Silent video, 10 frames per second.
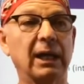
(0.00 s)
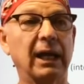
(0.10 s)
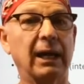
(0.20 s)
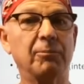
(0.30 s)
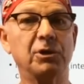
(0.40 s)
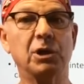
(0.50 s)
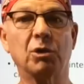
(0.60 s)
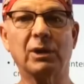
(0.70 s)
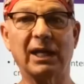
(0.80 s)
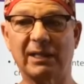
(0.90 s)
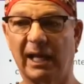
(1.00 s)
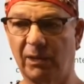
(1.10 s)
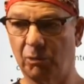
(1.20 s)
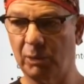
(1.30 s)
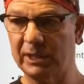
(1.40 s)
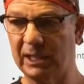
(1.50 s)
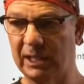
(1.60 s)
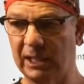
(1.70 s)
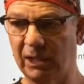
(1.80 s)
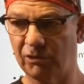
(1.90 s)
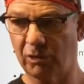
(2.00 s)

growth we're going to lose.